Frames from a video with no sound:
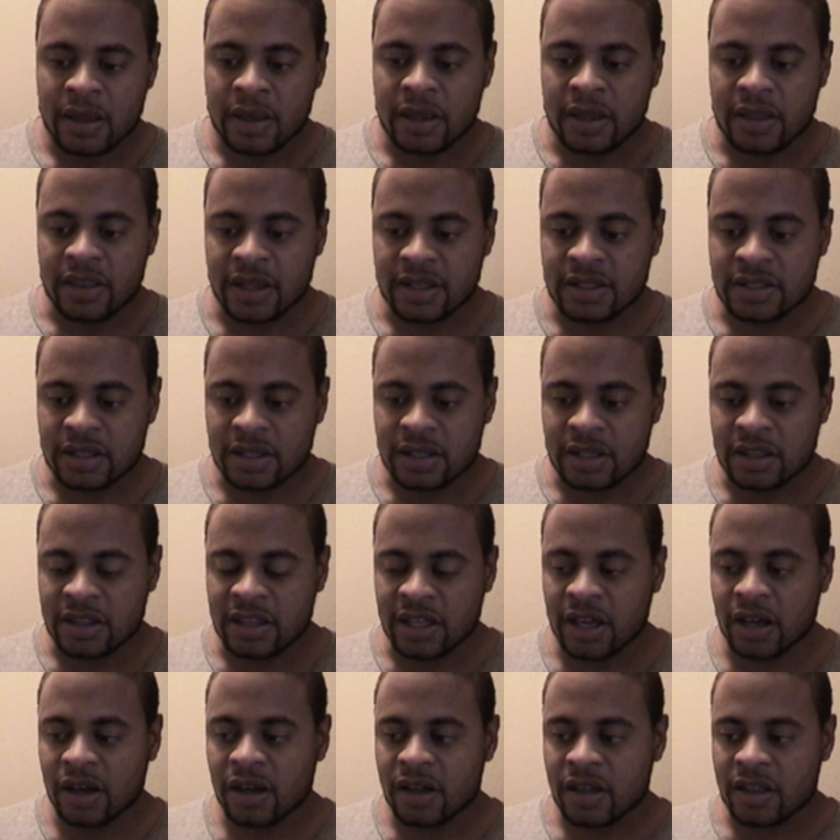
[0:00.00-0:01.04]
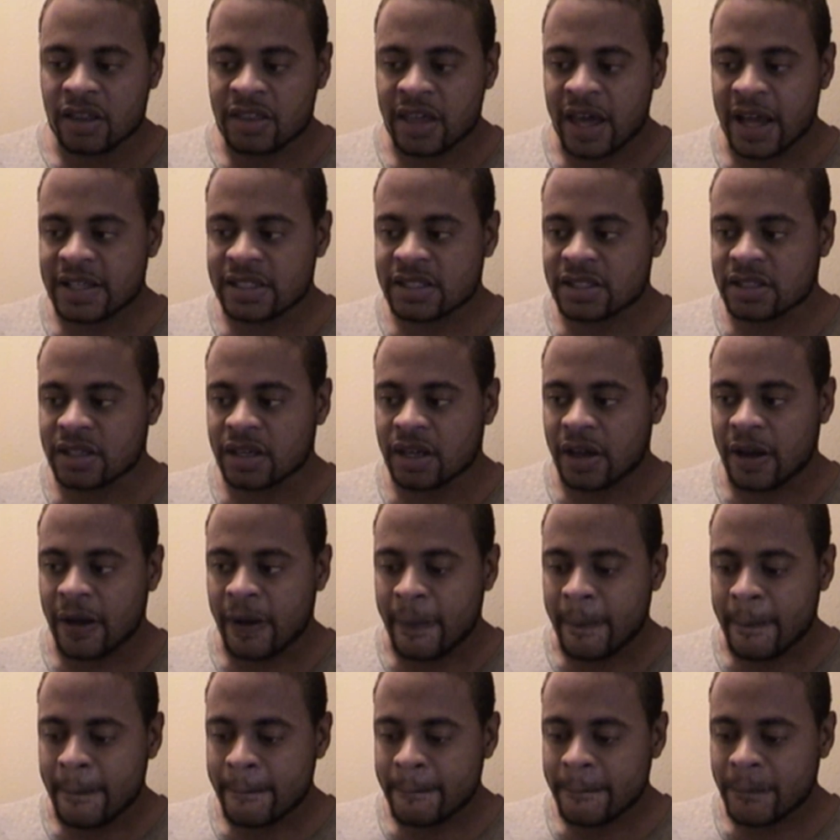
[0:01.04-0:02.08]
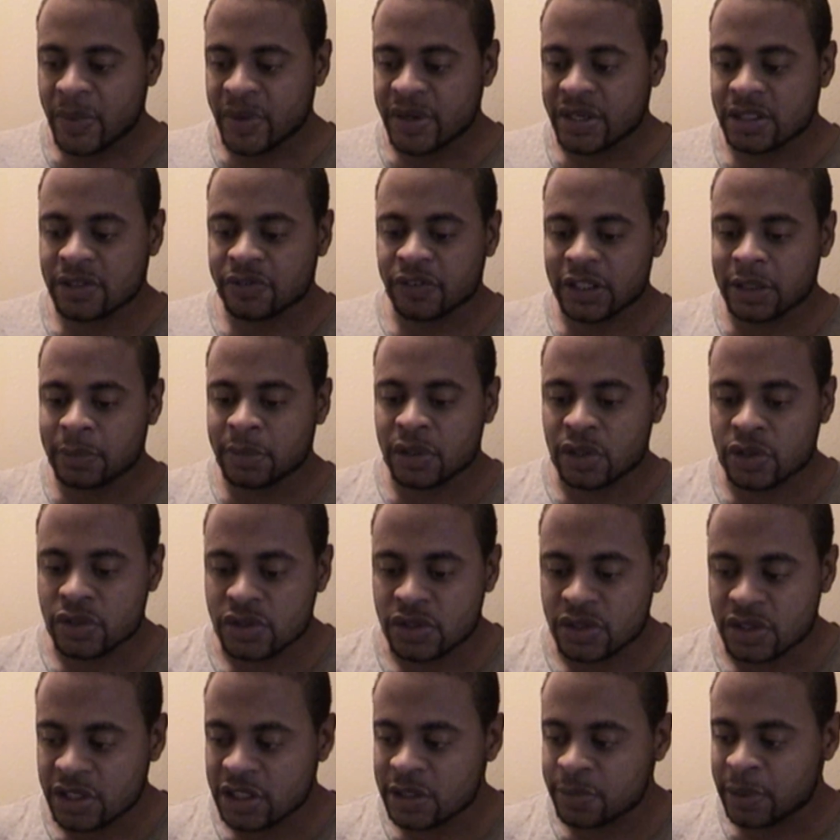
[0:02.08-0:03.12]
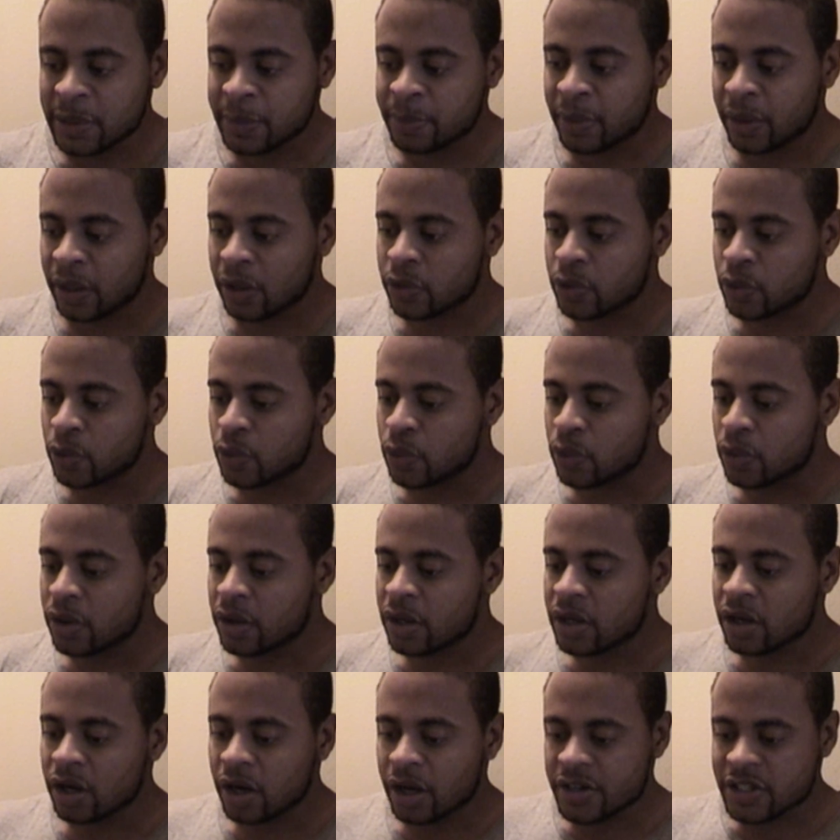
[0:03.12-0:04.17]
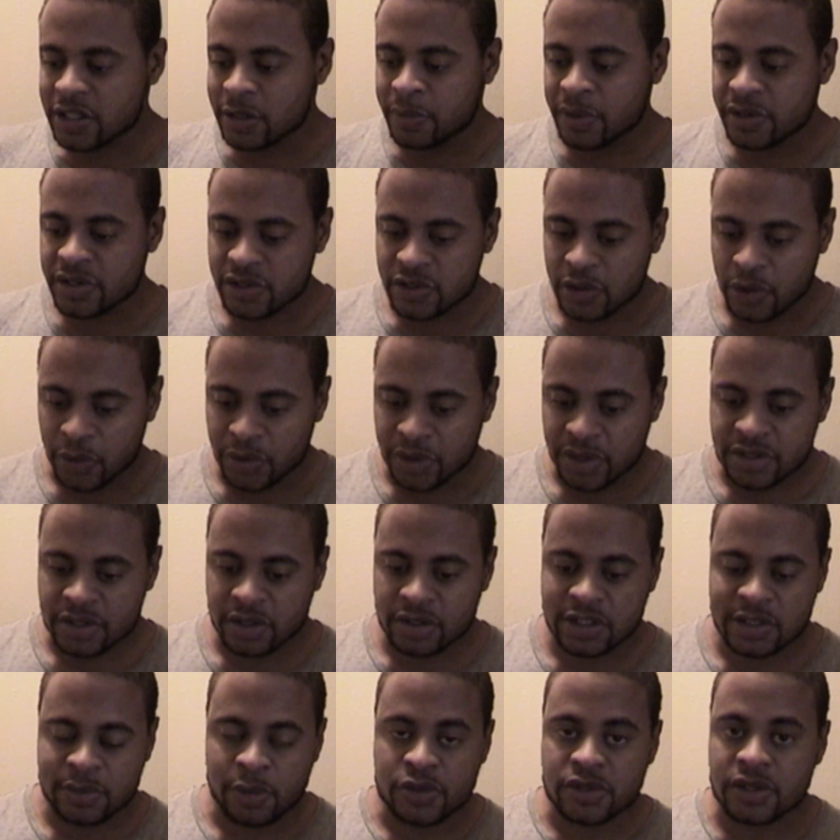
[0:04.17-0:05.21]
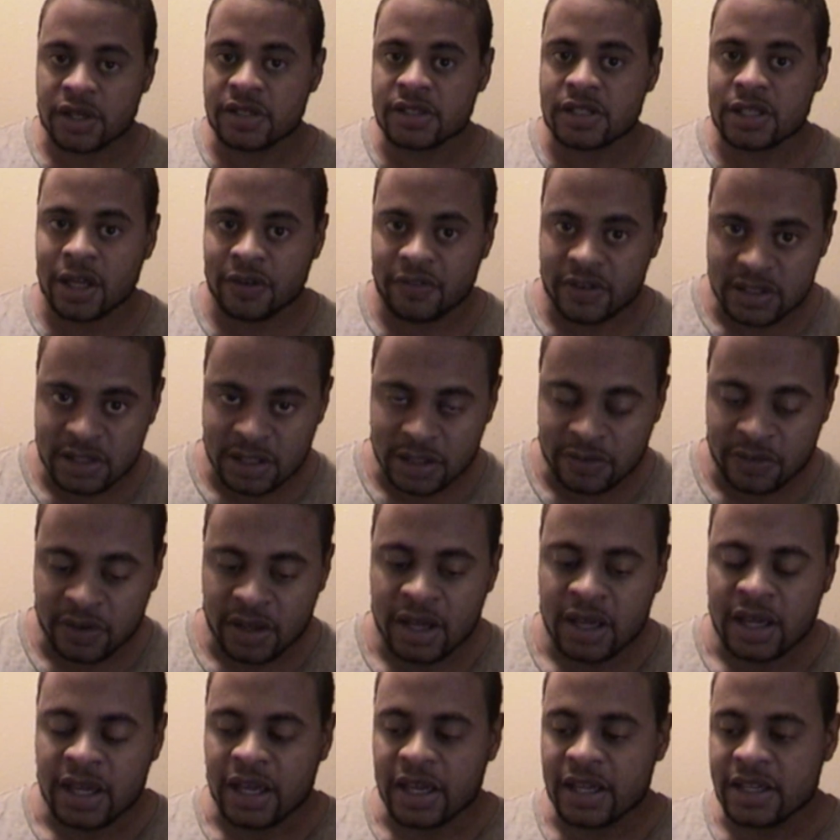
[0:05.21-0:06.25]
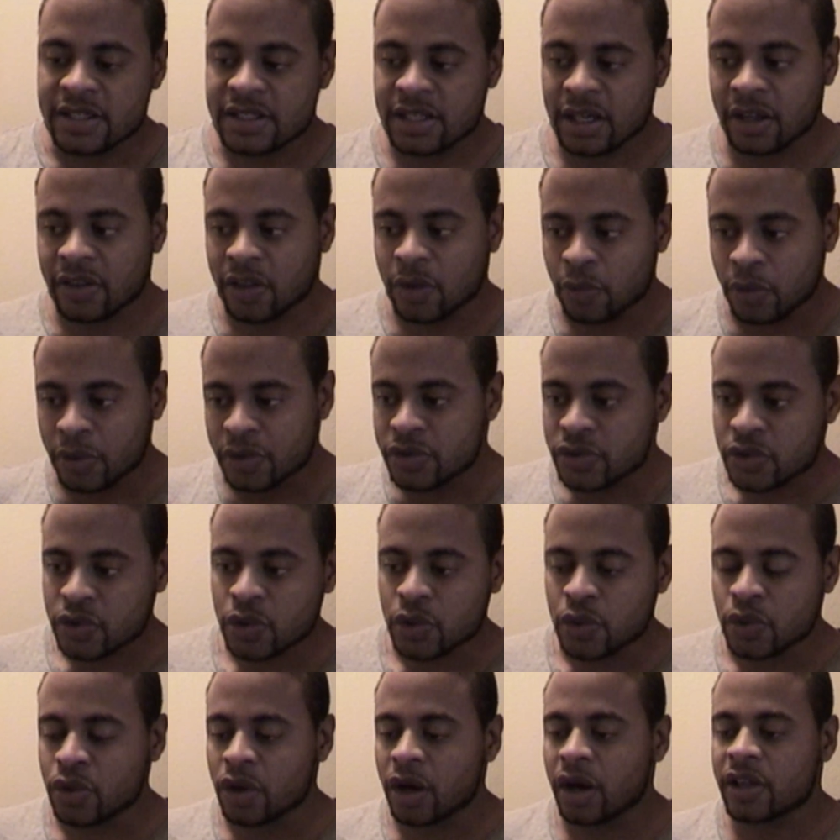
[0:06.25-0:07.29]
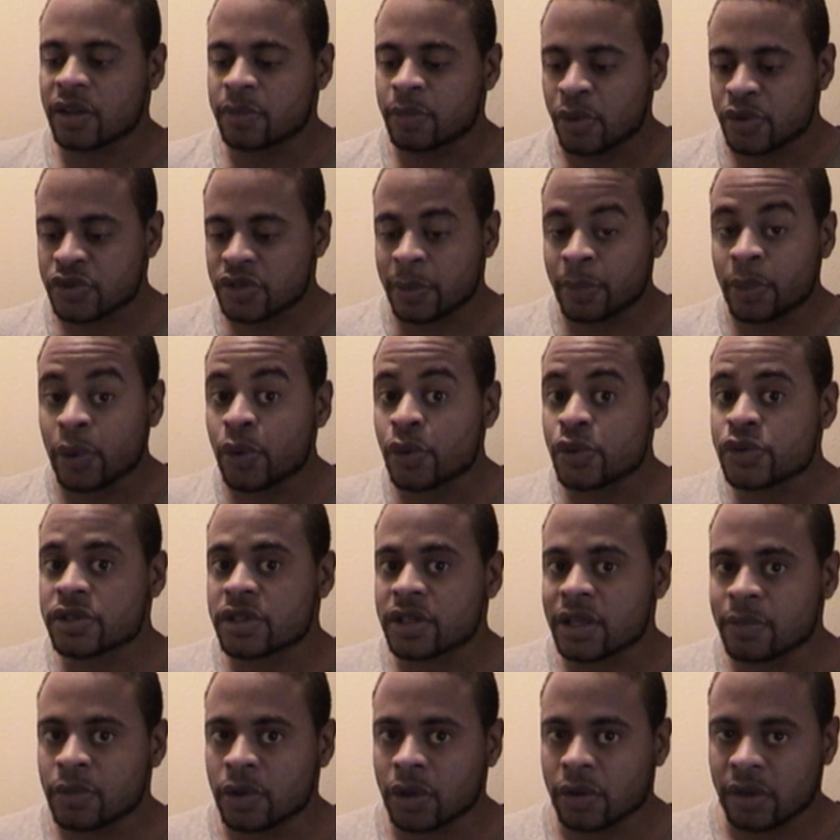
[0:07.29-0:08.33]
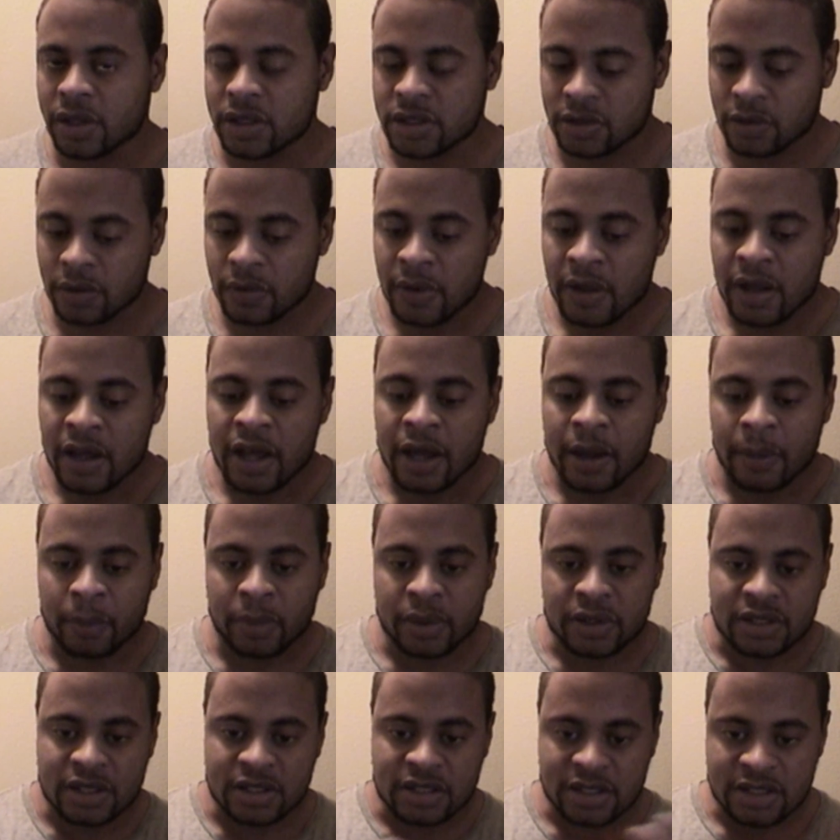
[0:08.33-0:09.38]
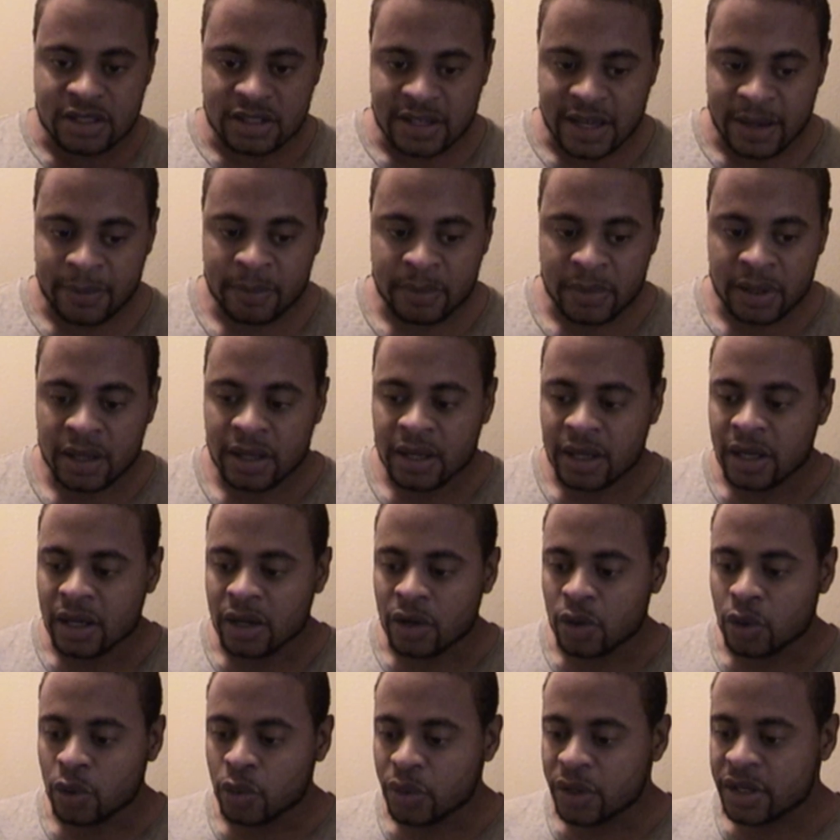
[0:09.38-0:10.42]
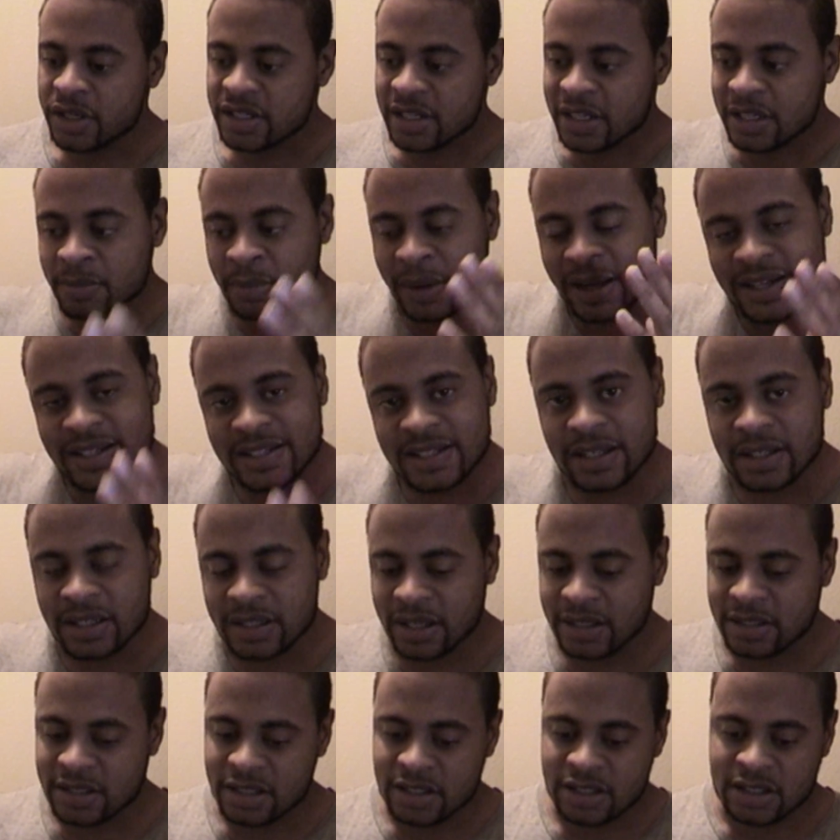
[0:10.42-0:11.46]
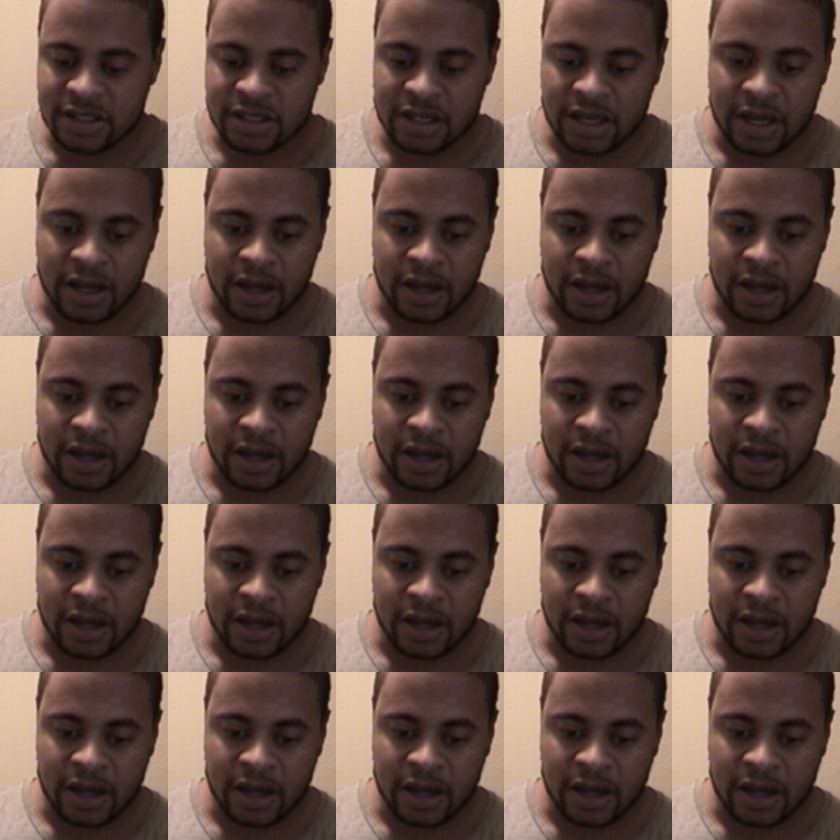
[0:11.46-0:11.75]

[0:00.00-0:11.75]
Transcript: that they are that And it's funny because these people who are the business owners are the most conservative and they are the ones who are the most opposed to immigration, but it is them who is that mindset that is